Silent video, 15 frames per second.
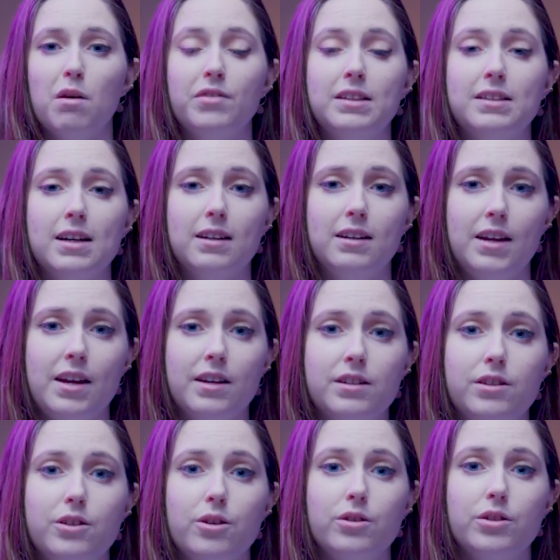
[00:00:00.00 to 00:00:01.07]
of the
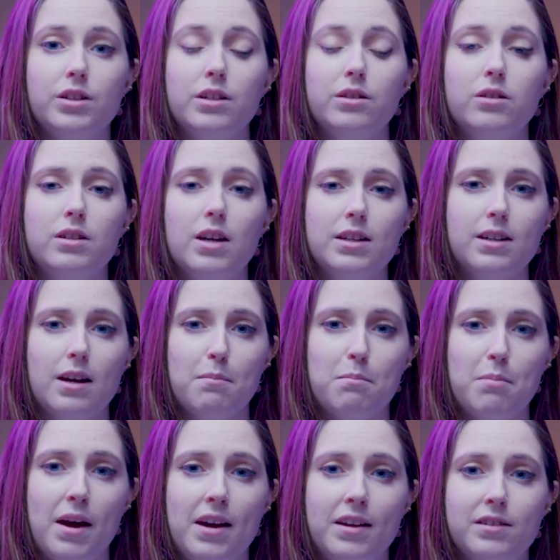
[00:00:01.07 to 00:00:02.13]
techniques used in today's
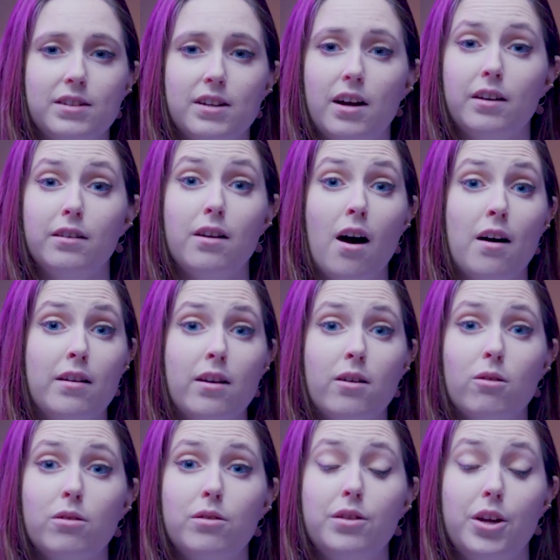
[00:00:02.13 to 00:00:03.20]
campaigns are not at
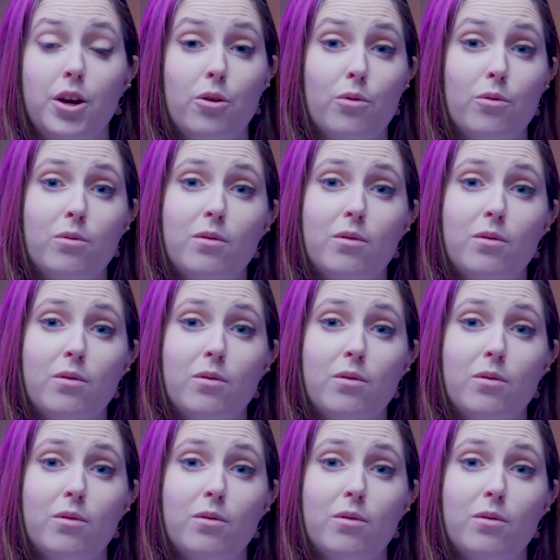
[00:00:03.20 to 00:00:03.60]
all new.